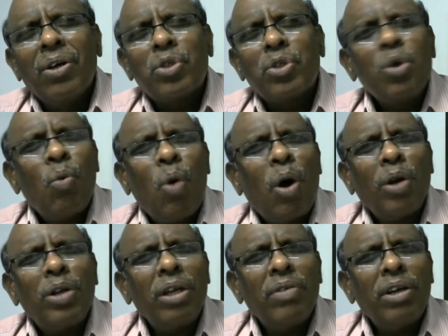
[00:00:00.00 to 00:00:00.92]
So,
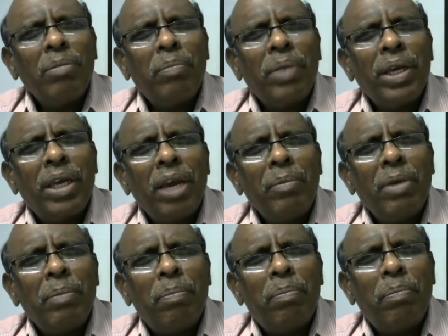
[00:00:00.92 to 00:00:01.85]
whatever became
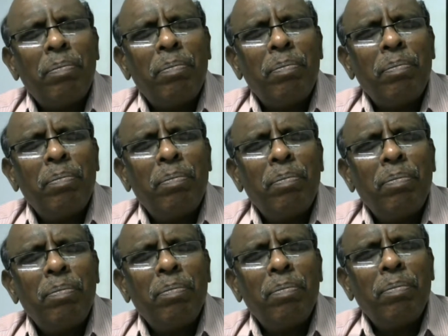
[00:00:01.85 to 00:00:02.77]
a
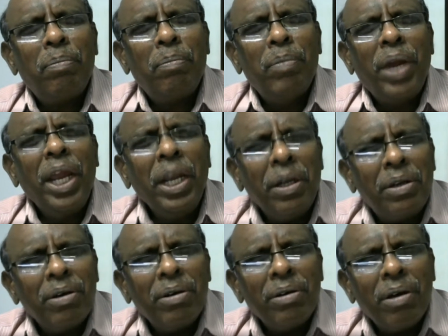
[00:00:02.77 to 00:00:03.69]

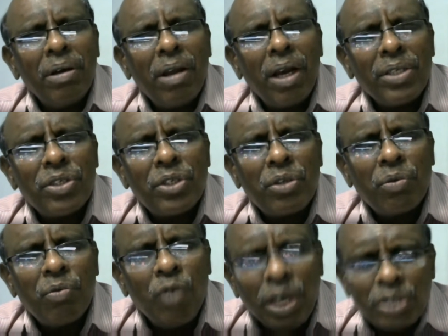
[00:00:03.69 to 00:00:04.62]
internalized
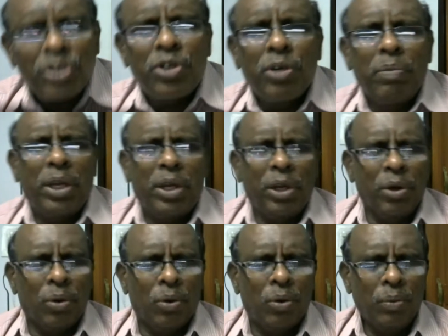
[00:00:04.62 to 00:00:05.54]
wisdom in
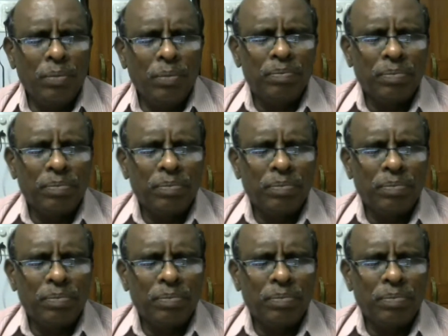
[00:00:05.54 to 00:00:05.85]
you